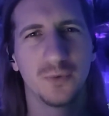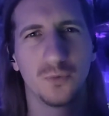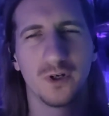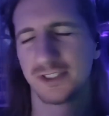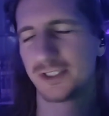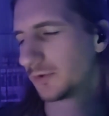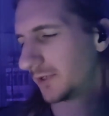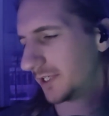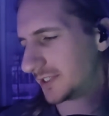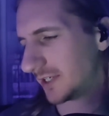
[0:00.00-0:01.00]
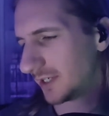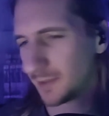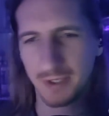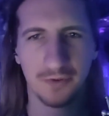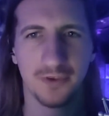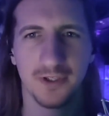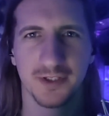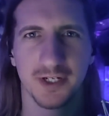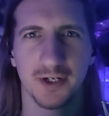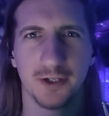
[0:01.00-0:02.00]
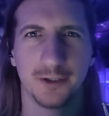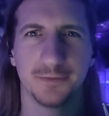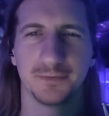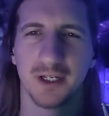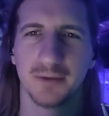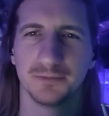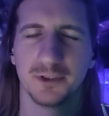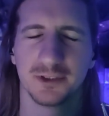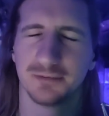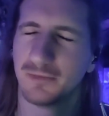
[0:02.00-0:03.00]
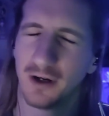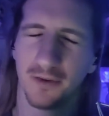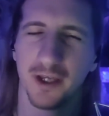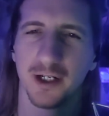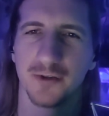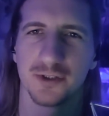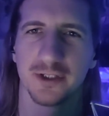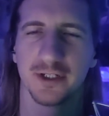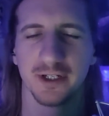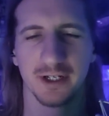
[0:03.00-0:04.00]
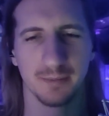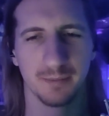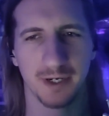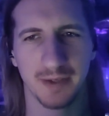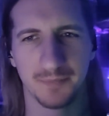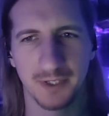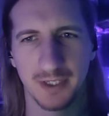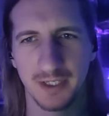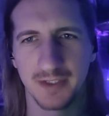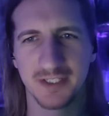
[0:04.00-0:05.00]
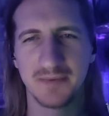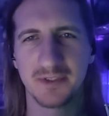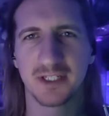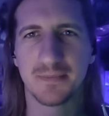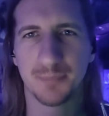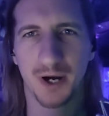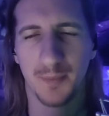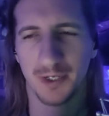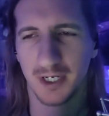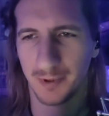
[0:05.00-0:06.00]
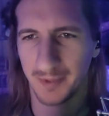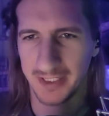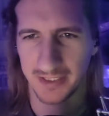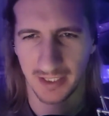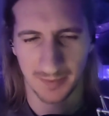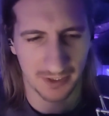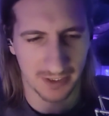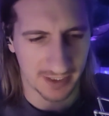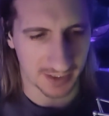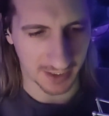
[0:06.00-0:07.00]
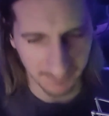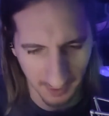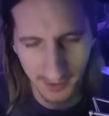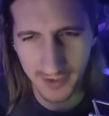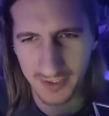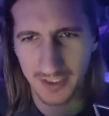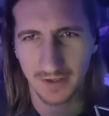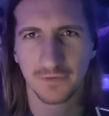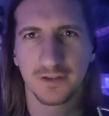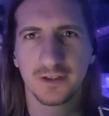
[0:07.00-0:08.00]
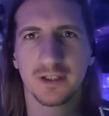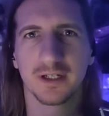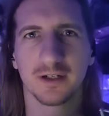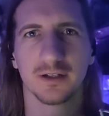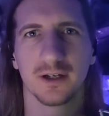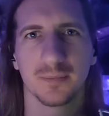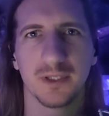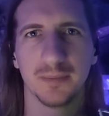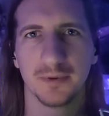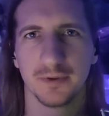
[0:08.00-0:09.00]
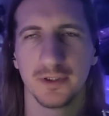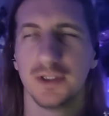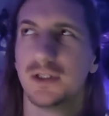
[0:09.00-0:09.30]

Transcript: I wasn't going to talk about this at all. I wasn't all that interested in it, but it seems to keep popping up on my timeline. And I honestly, I feel like a lot of people